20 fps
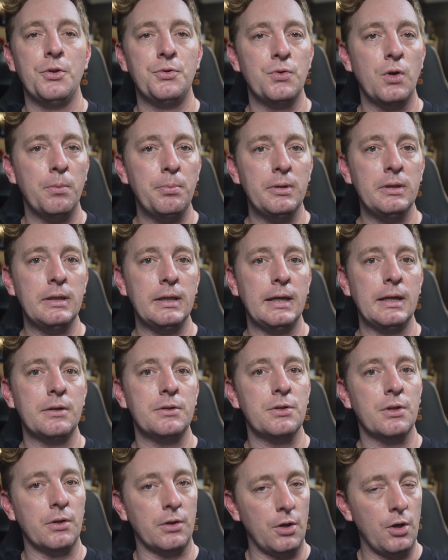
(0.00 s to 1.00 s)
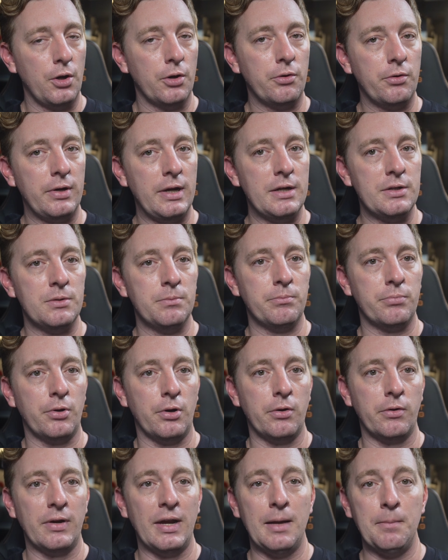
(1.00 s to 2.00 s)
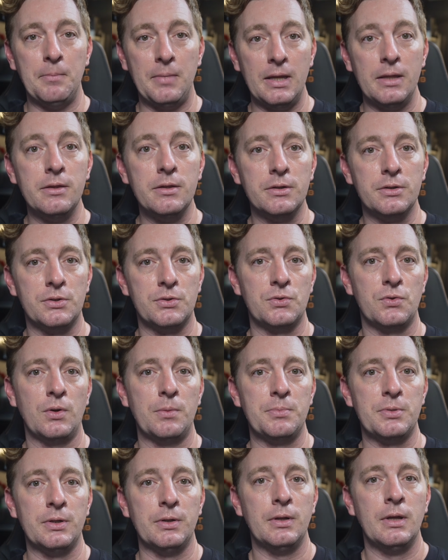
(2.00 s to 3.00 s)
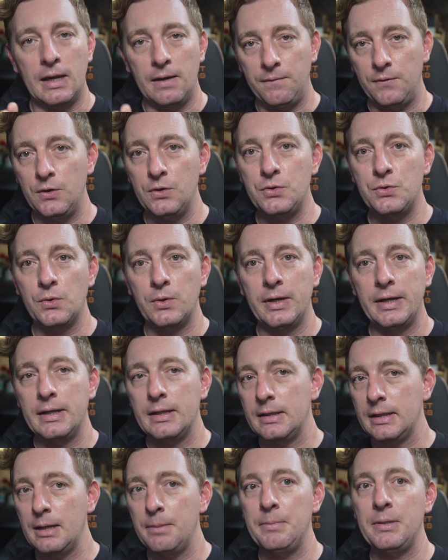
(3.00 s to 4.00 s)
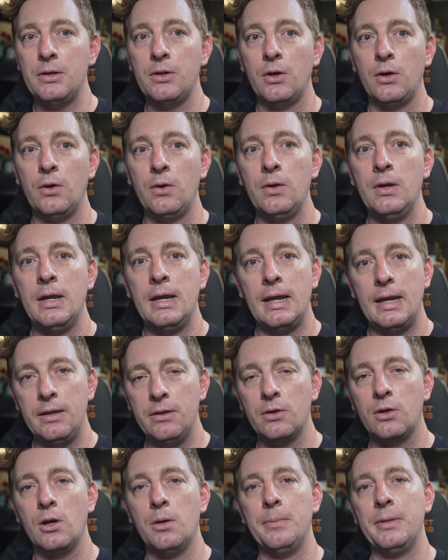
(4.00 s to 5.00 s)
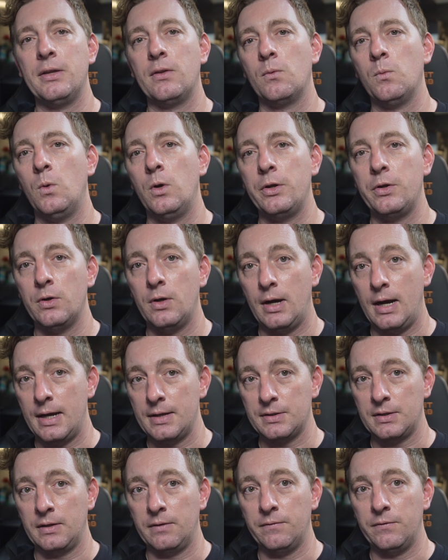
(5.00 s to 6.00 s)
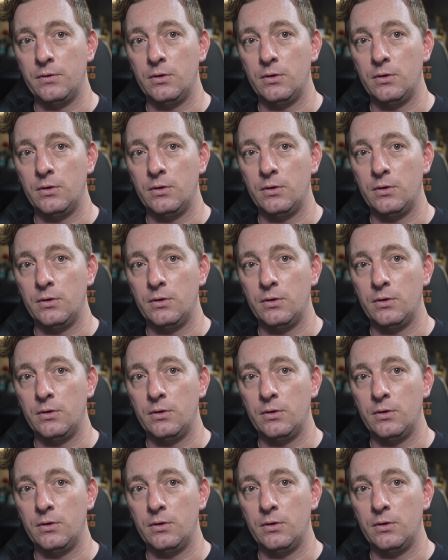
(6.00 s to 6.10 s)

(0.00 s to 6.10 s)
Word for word: I'll drop a link to the co creation program in the description. If you join, let me know in the comments what you're asking